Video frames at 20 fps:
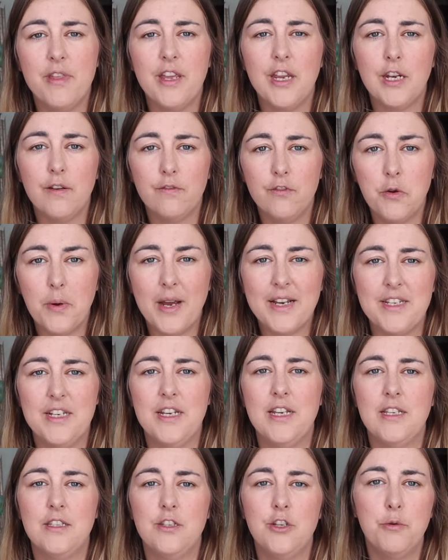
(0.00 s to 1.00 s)
thinking of new
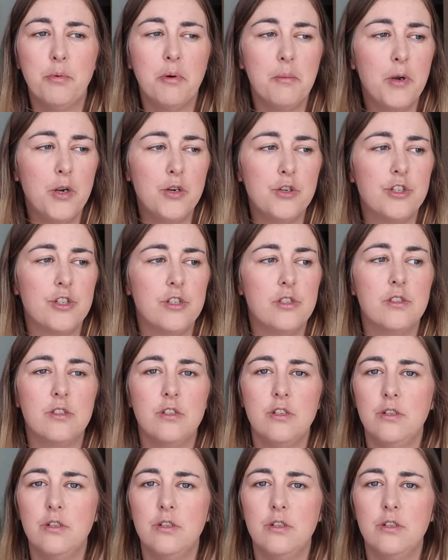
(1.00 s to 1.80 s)
ideas, new promotions,